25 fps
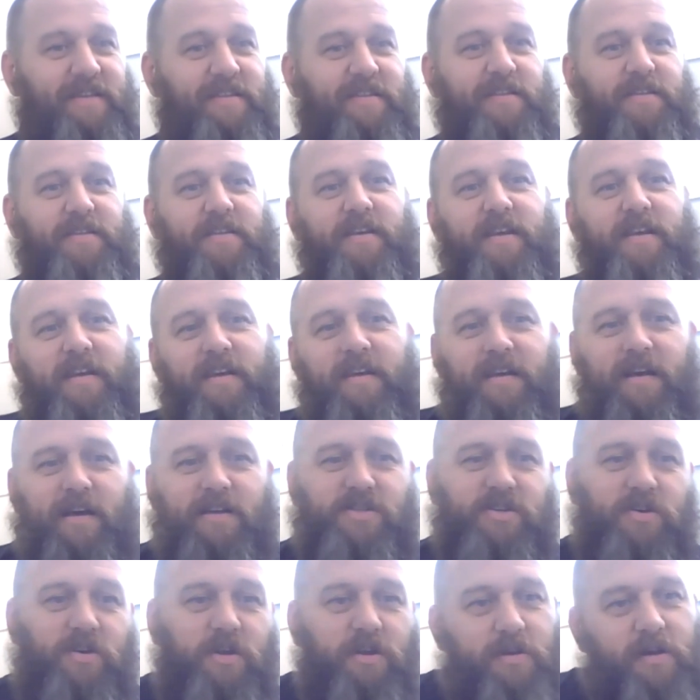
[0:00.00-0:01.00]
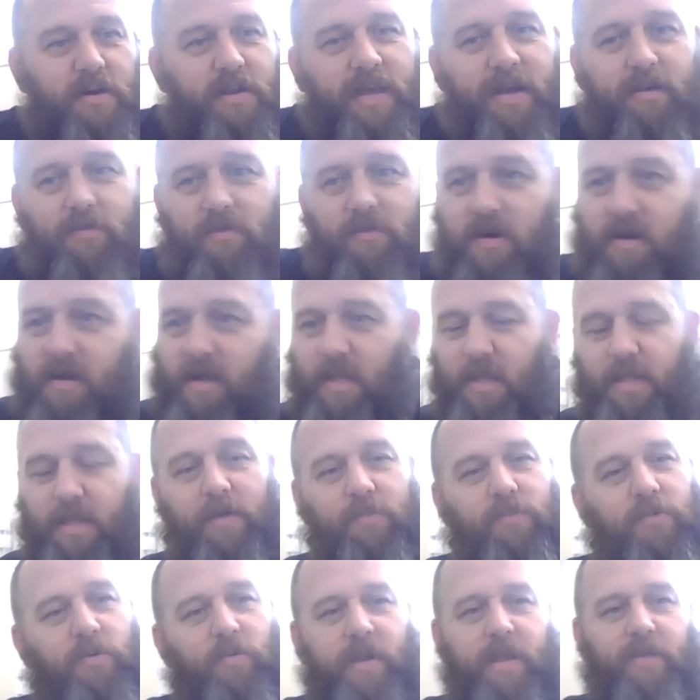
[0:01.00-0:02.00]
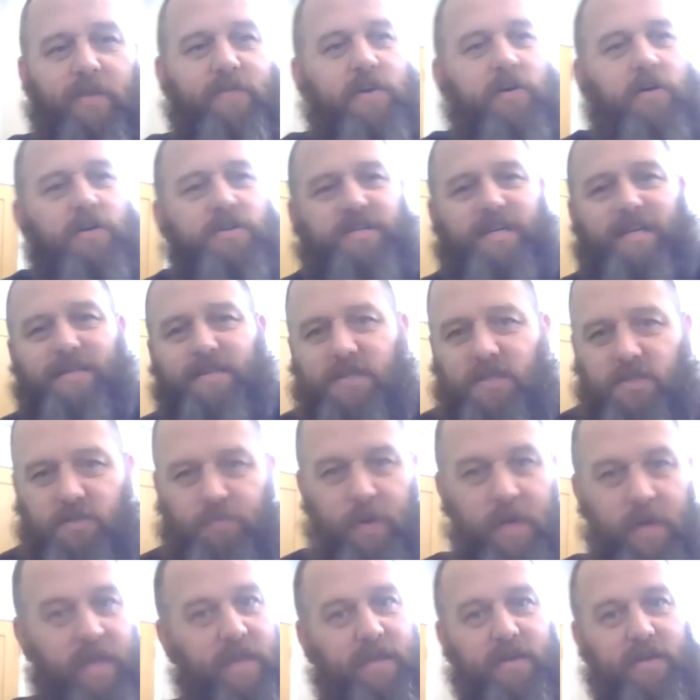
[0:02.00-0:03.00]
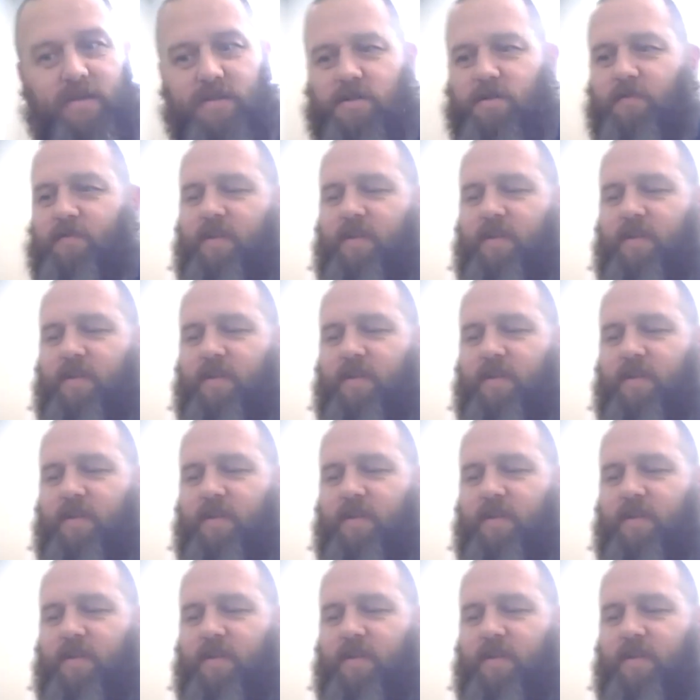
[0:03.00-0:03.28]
and I saw you at a networking thing, but we never got a chance to speak and stuff